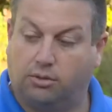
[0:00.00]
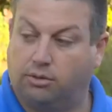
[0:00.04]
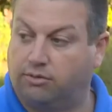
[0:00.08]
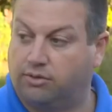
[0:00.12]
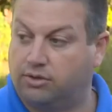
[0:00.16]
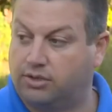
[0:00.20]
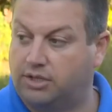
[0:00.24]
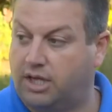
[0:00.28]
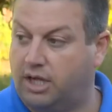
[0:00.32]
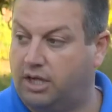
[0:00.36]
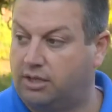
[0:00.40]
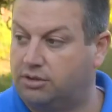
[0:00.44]

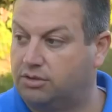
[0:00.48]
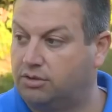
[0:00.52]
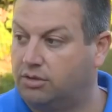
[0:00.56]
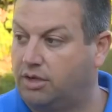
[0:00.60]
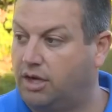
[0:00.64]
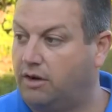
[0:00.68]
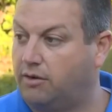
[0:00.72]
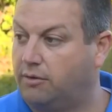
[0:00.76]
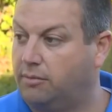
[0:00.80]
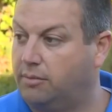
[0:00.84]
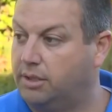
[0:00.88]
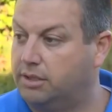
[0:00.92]
Rivers Council
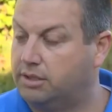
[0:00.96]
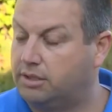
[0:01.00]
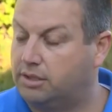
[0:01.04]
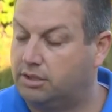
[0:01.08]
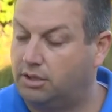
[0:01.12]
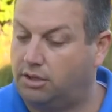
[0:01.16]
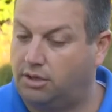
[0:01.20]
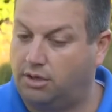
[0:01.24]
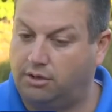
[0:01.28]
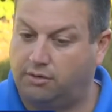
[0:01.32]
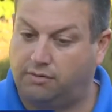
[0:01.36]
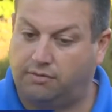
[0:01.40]
of Governments
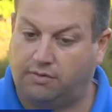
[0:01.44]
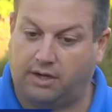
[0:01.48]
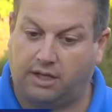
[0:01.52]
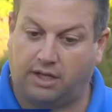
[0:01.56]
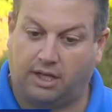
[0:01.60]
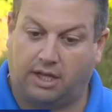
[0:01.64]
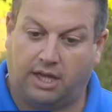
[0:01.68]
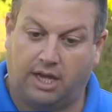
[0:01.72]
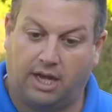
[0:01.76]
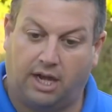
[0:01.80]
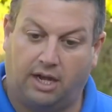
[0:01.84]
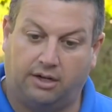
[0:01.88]
to
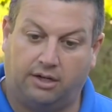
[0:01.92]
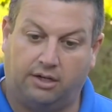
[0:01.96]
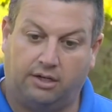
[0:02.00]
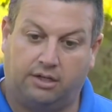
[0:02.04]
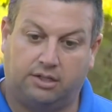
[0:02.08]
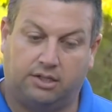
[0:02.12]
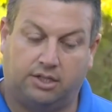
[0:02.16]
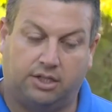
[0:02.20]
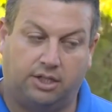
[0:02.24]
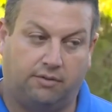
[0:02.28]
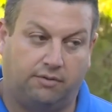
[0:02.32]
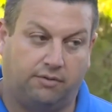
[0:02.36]
notify the county
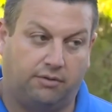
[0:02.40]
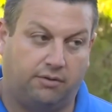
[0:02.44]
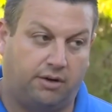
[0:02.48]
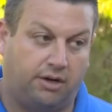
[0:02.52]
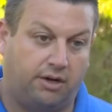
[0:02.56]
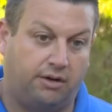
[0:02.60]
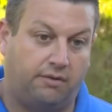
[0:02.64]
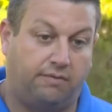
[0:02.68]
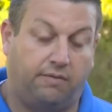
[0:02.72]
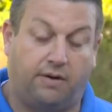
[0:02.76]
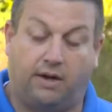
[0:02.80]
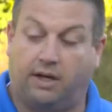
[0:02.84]
to see if there
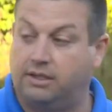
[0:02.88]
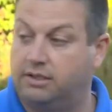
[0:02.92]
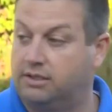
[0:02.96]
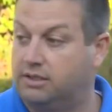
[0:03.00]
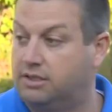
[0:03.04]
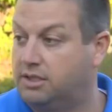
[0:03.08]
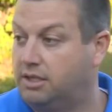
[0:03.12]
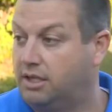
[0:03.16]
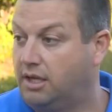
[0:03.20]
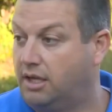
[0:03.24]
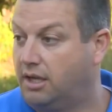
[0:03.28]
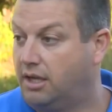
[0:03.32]
are any
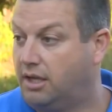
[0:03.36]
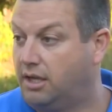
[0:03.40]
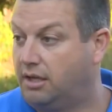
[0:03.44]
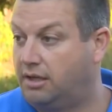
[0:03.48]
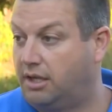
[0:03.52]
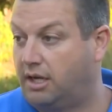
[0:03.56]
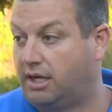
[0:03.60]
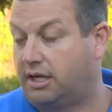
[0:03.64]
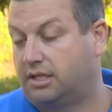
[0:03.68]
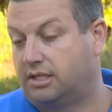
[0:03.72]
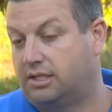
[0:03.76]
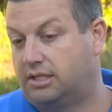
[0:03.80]
funds
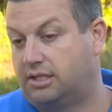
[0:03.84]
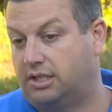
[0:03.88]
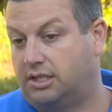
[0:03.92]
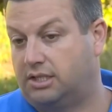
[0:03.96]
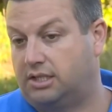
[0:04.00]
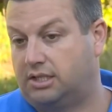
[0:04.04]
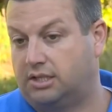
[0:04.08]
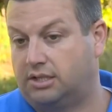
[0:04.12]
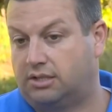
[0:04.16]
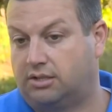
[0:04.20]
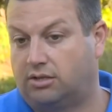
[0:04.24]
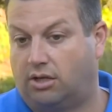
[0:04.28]
that can
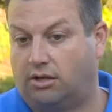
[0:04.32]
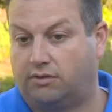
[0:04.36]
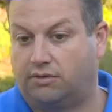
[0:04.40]
assist us.